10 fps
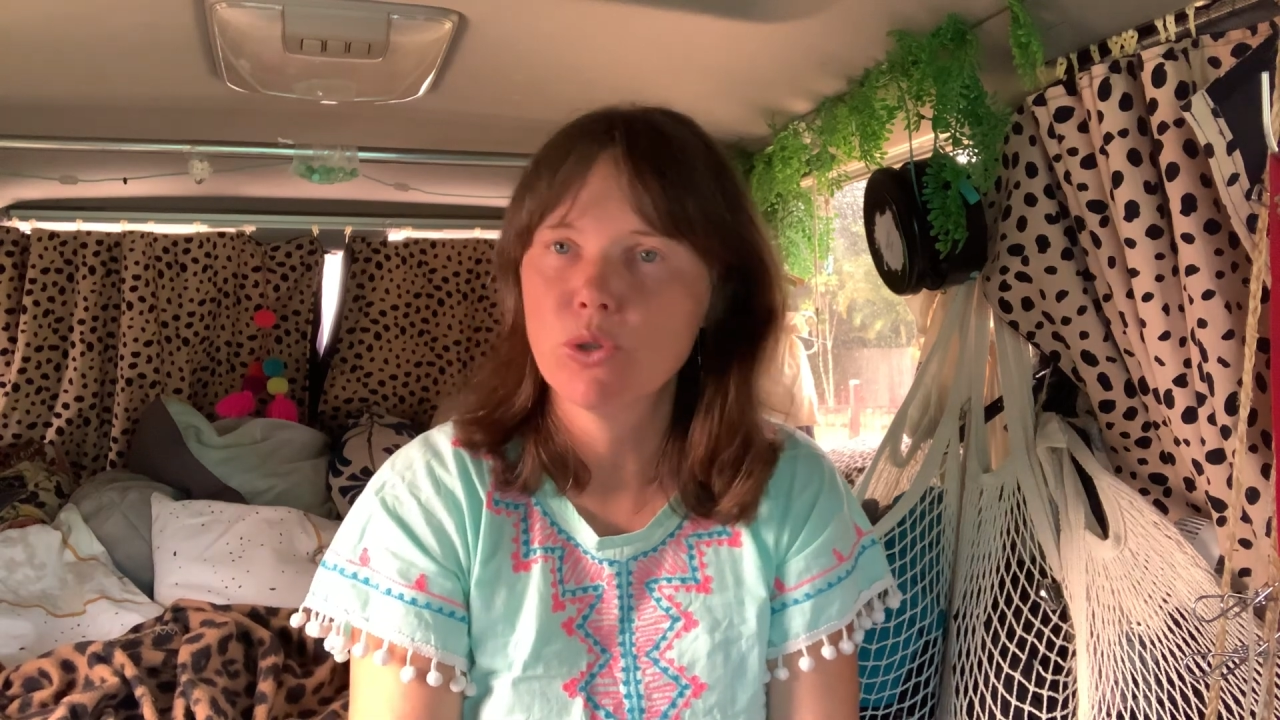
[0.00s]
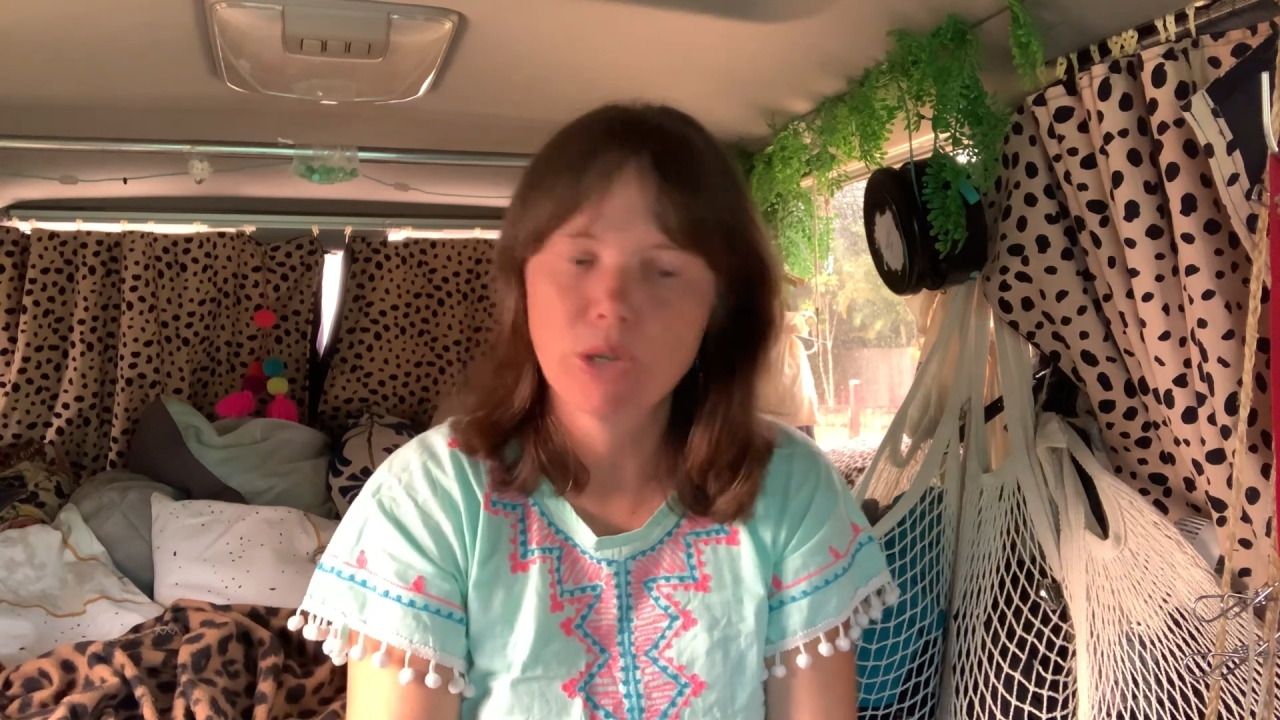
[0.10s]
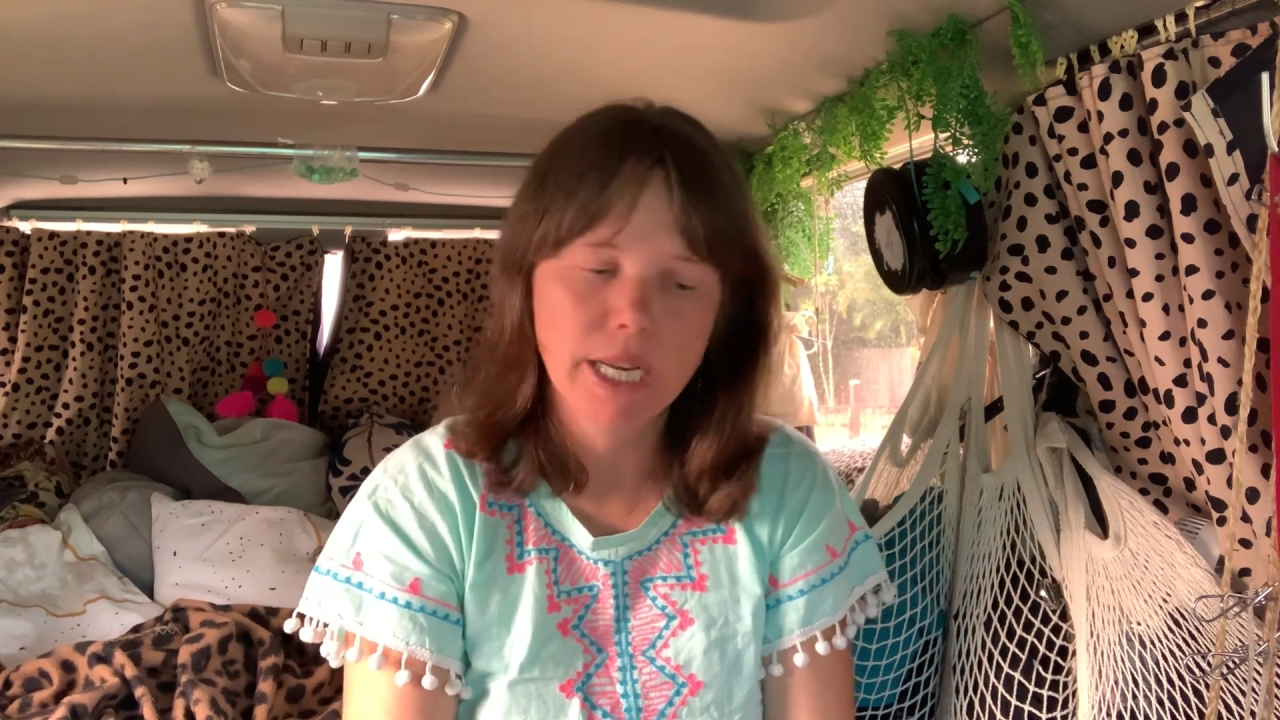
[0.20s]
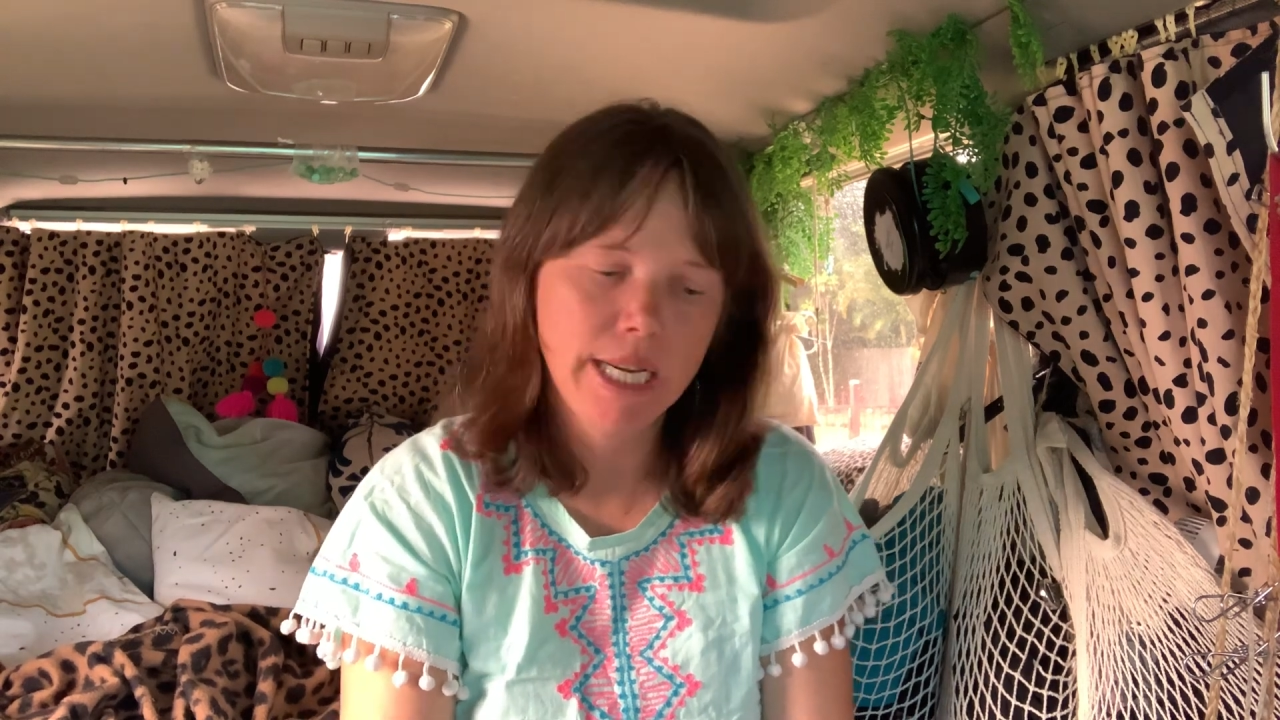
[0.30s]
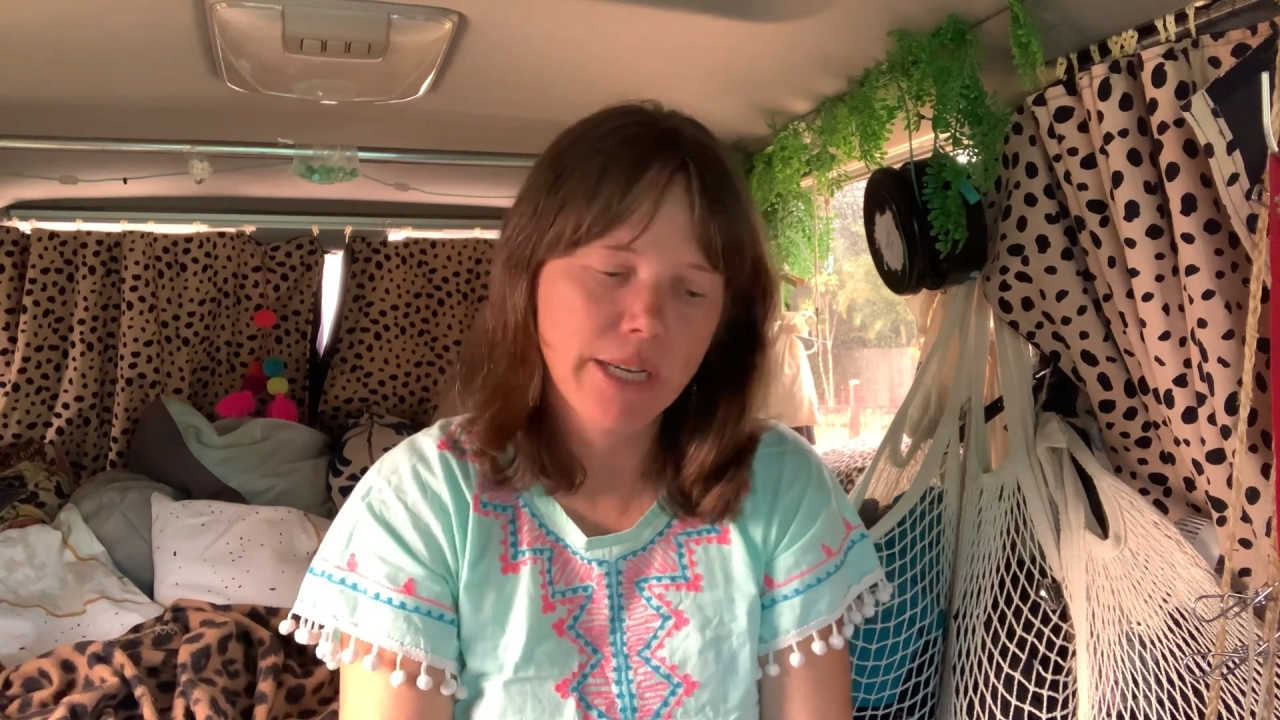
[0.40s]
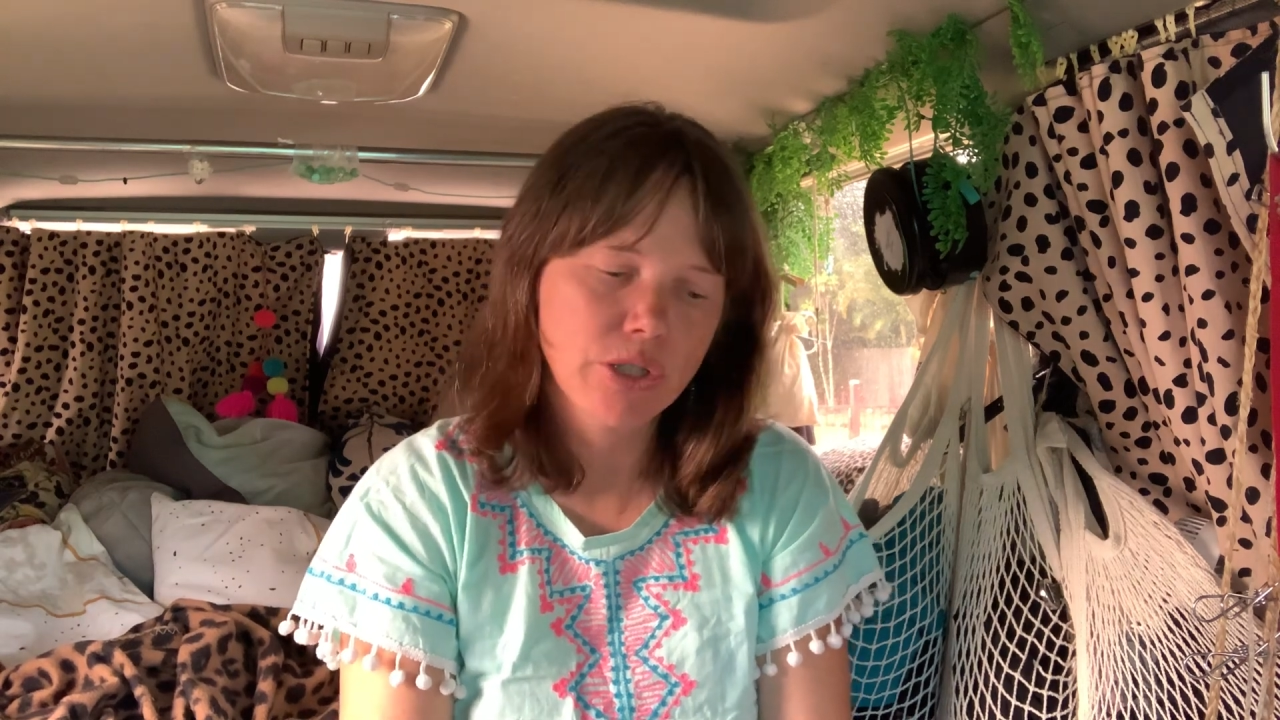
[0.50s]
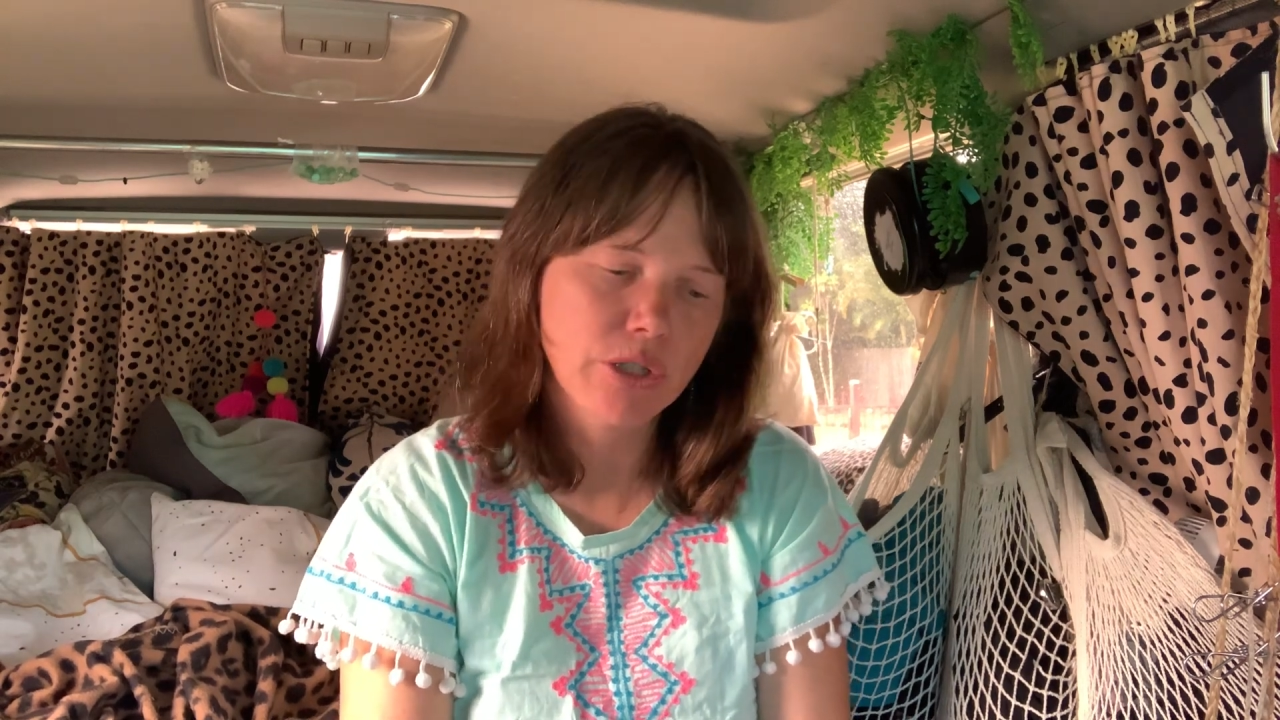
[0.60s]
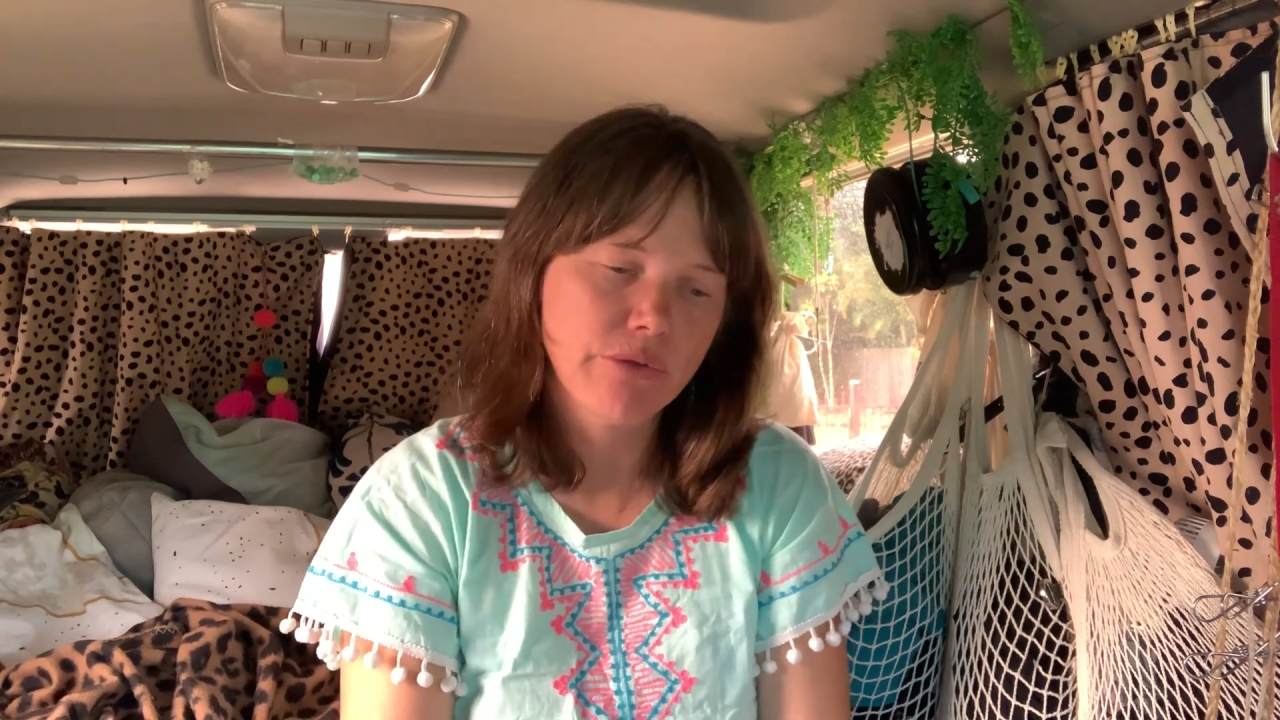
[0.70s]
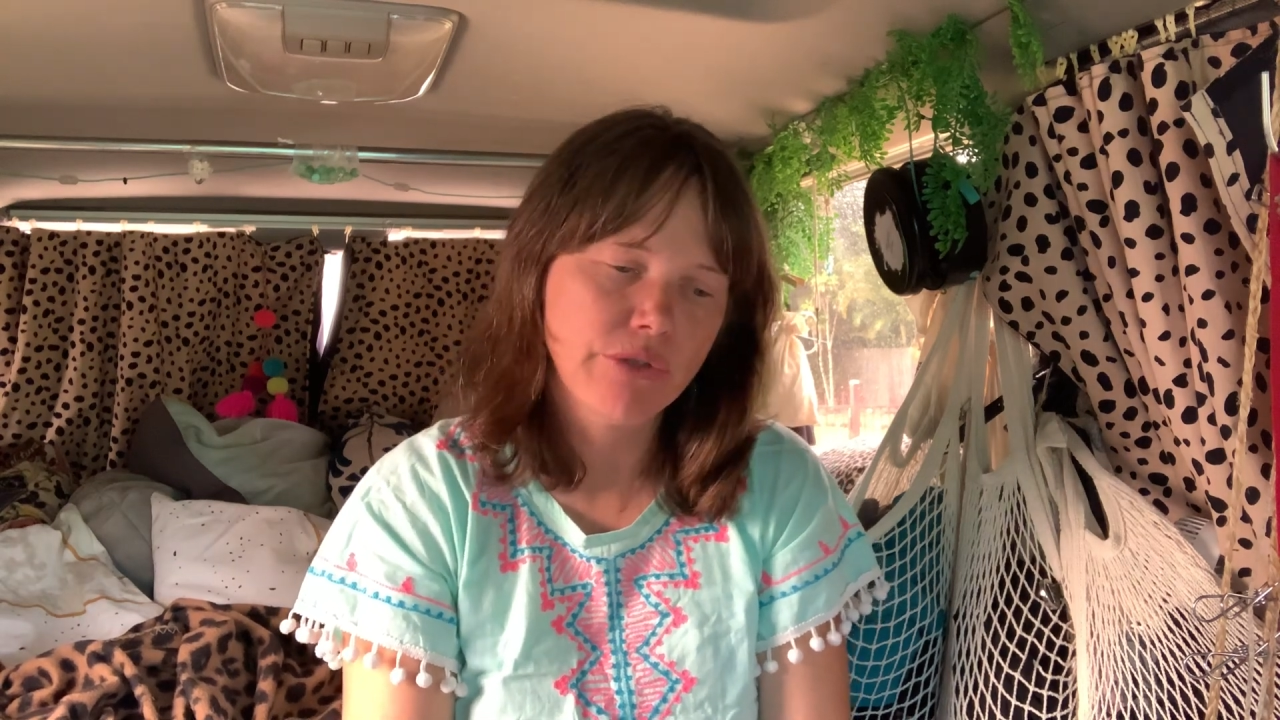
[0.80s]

or connection